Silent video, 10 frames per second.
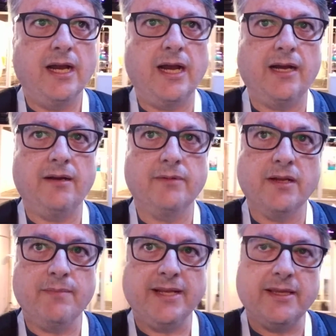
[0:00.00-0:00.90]
Uh, I'm going
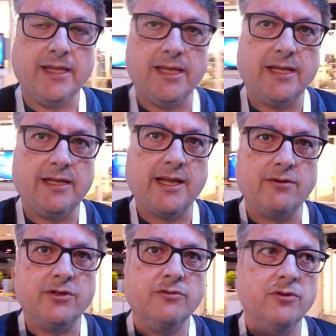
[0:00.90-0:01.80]
to meet the
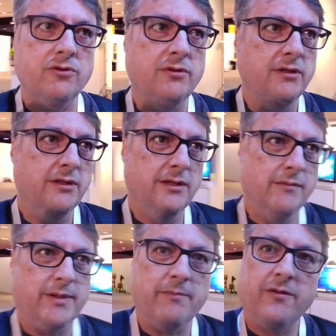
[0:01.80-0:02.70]
Cloud Guru
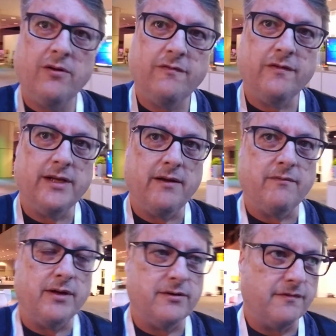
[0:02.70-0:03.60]
people, hopefully. I
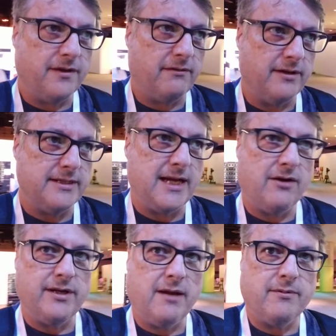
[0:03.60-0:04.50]
wonder if they're in
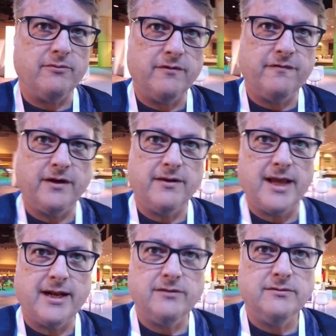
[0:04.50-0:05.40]
town yet, but we'll figure
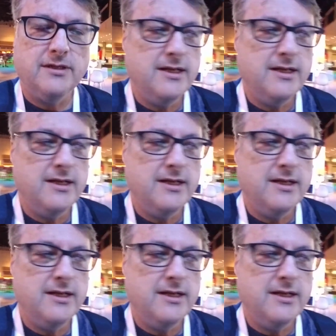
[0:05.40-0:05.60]
that out.